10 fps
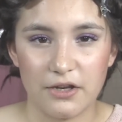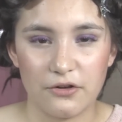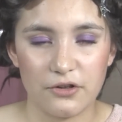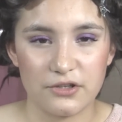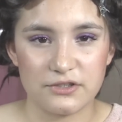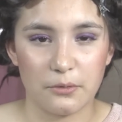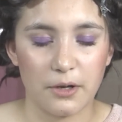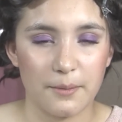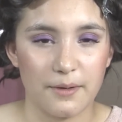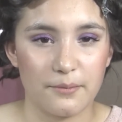You know, you still
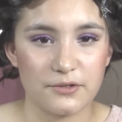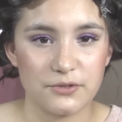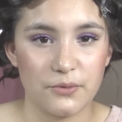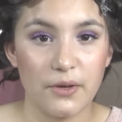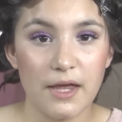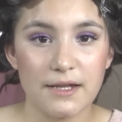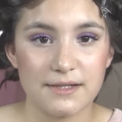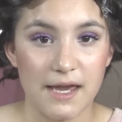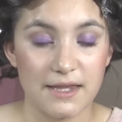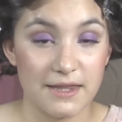want to be able to
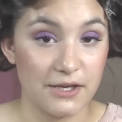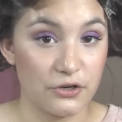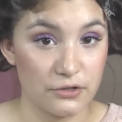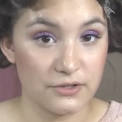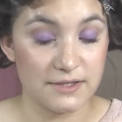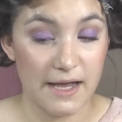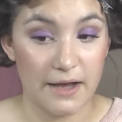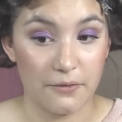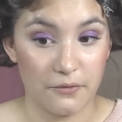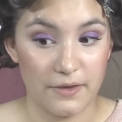take the curls
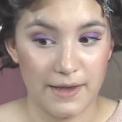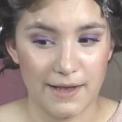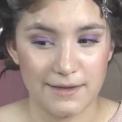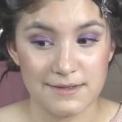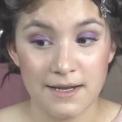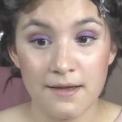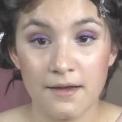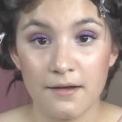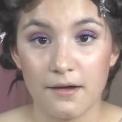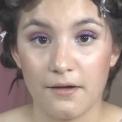out and
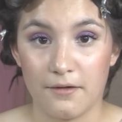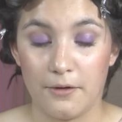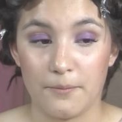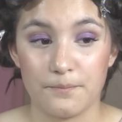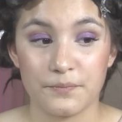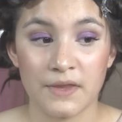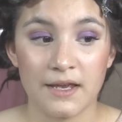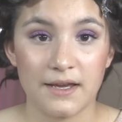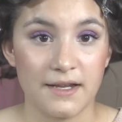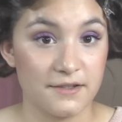
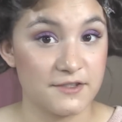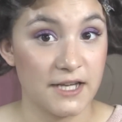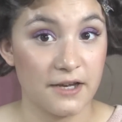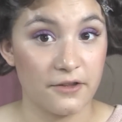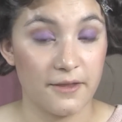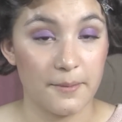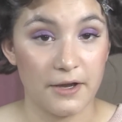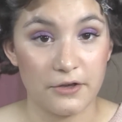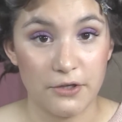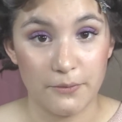kind of style them
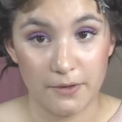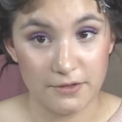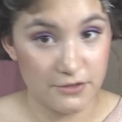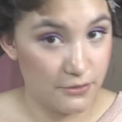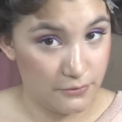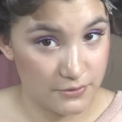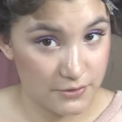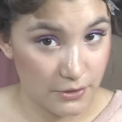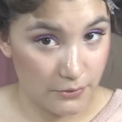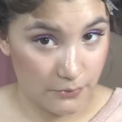how you want to.
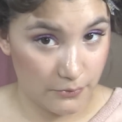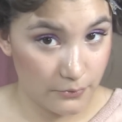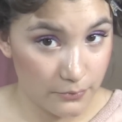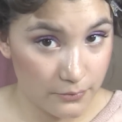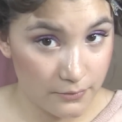So